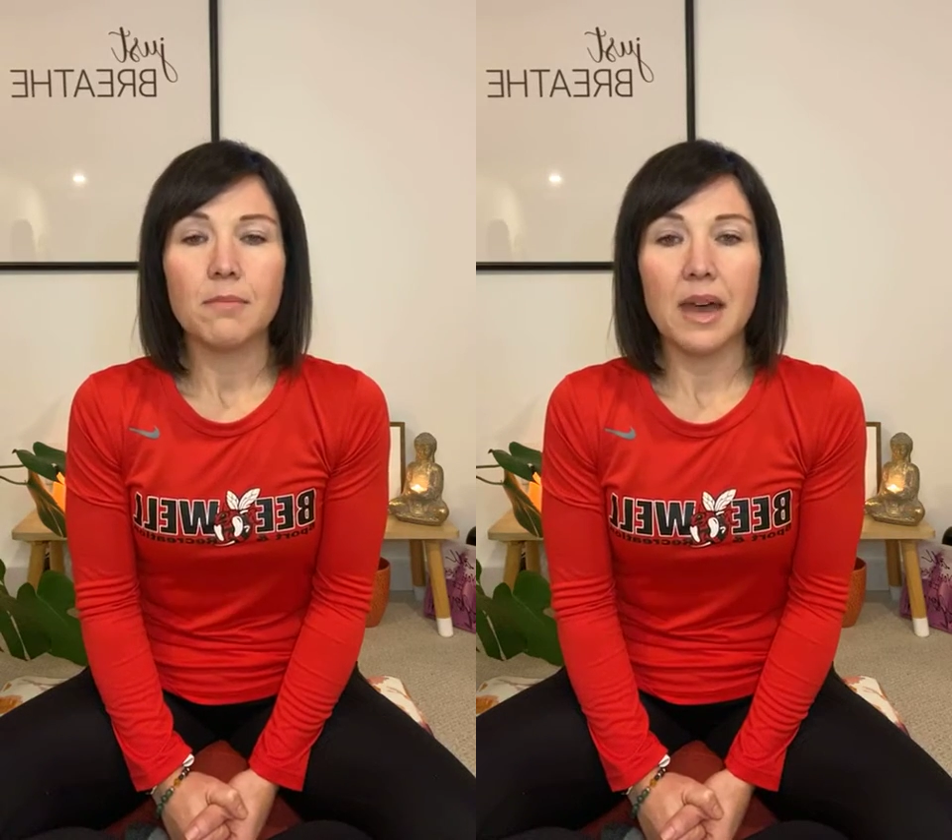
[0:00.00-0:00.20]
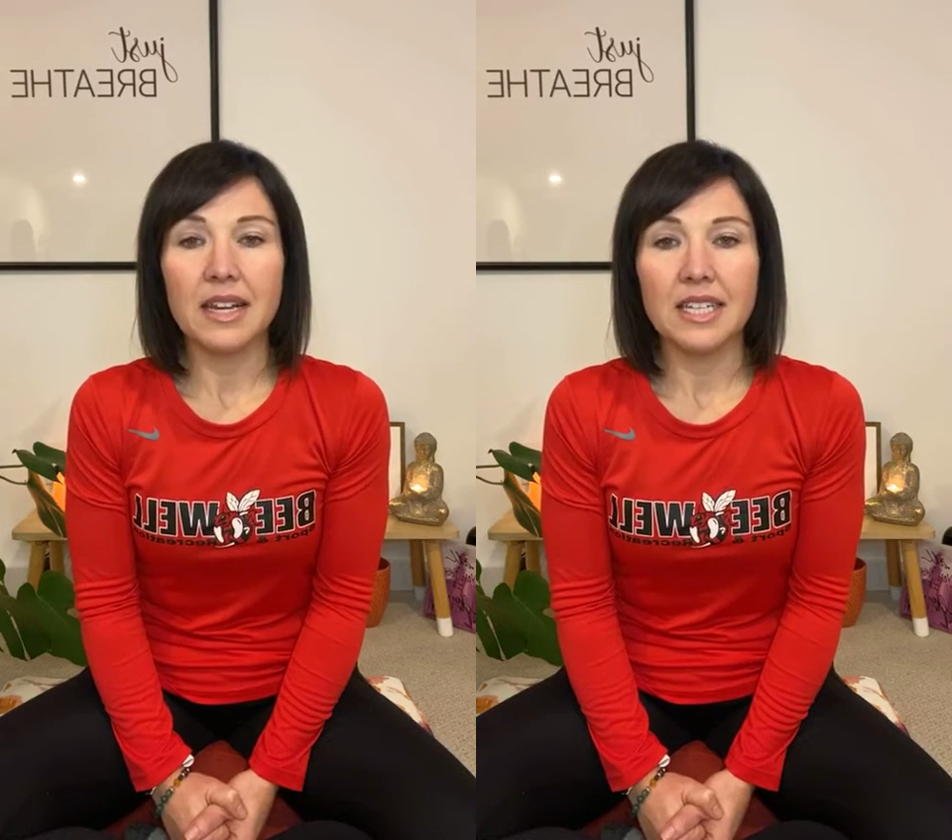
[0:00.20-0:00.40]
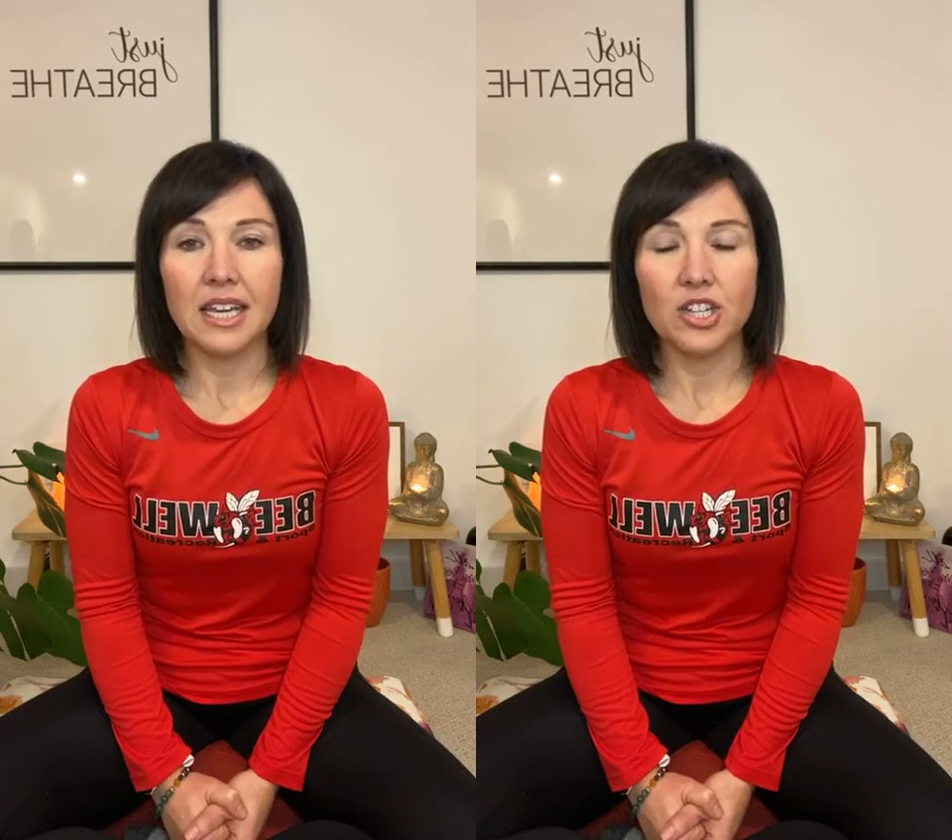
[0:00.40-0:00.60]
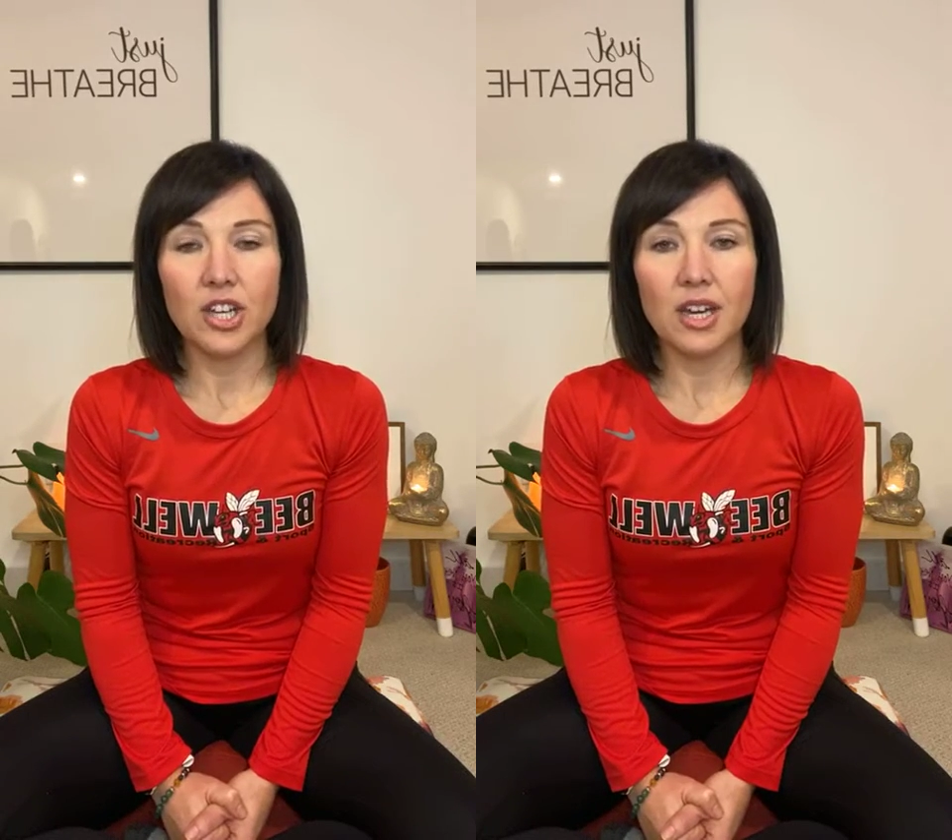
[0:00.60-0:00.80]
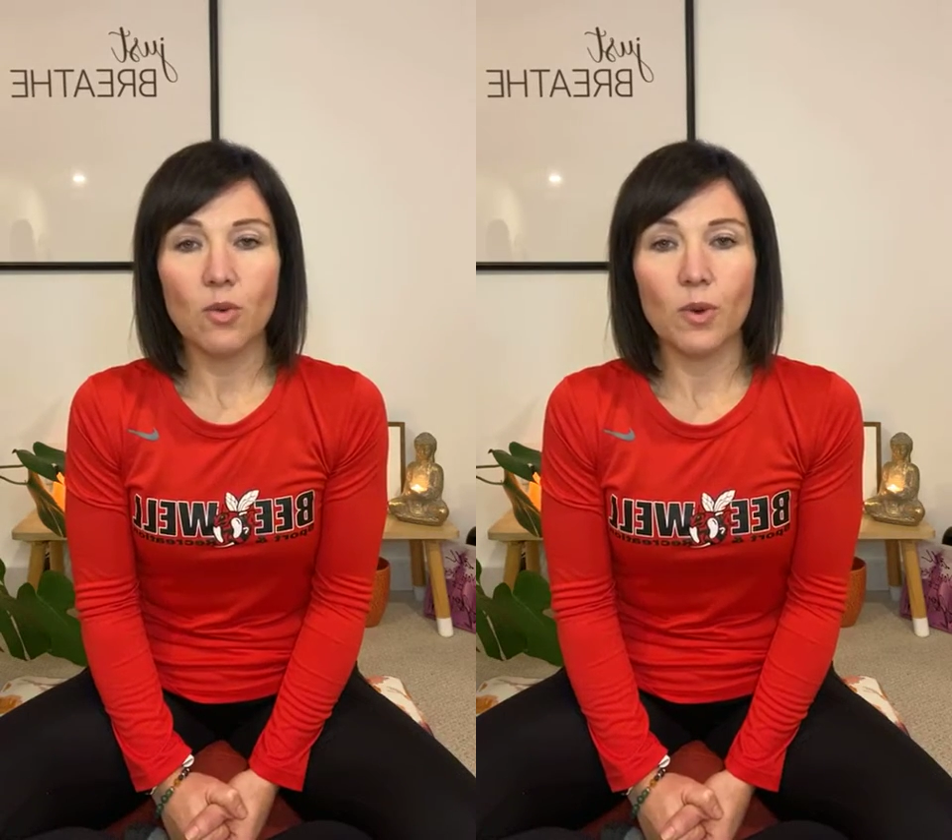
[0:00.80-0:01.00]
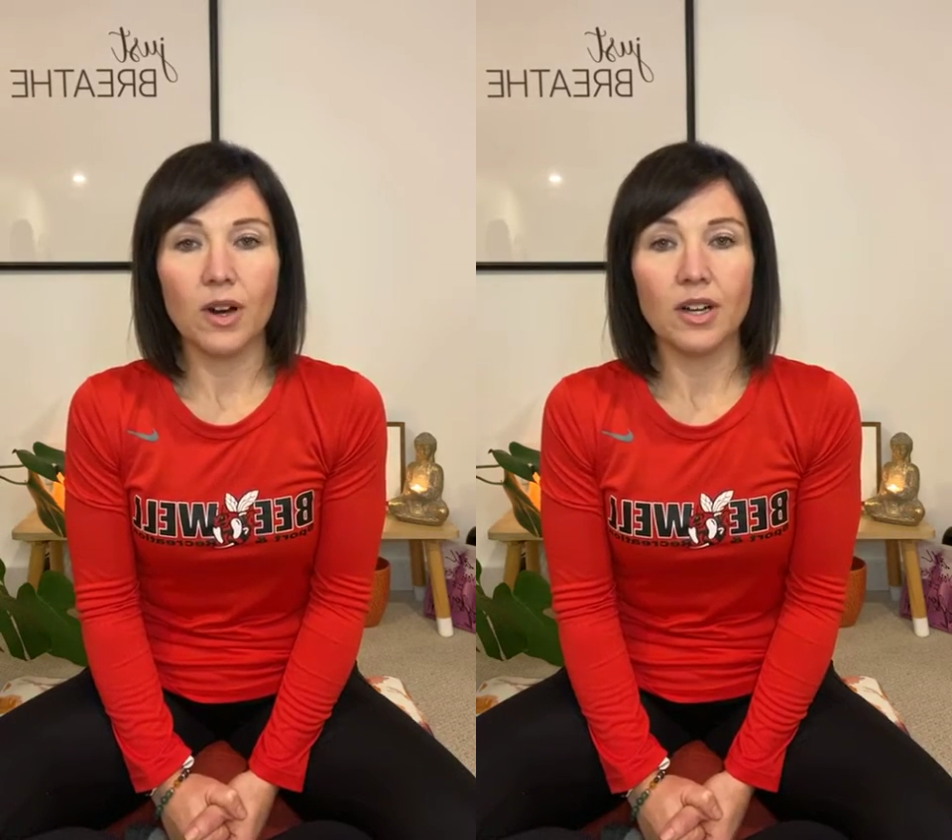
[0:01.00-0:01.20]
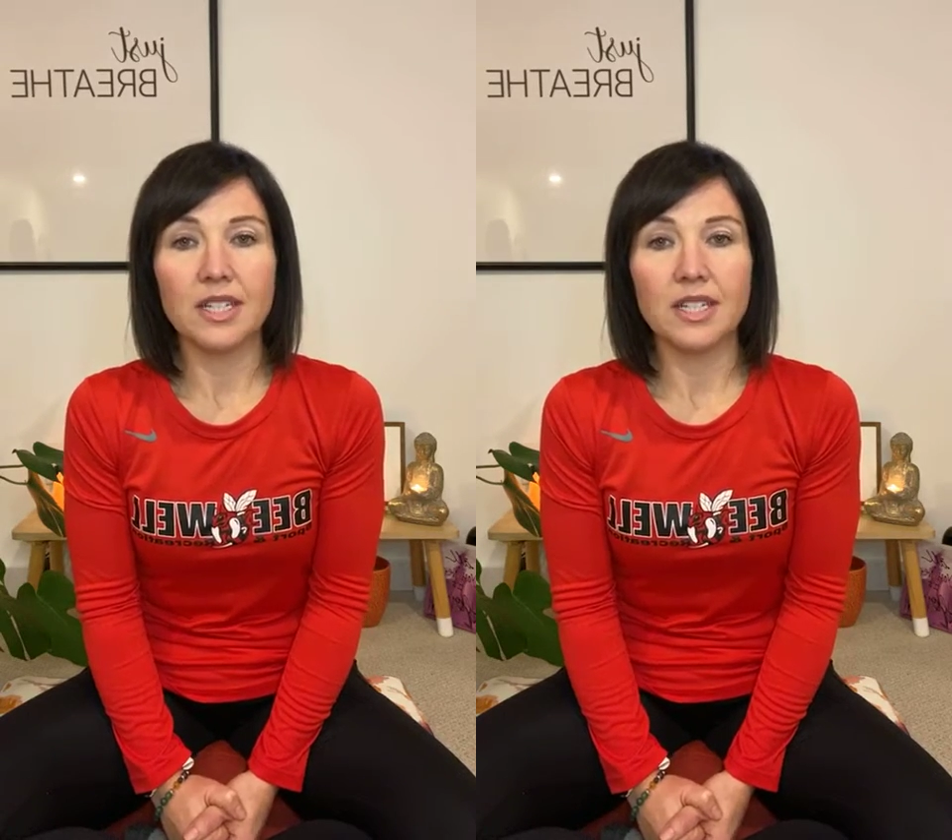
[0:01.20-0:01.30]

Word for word: meditation were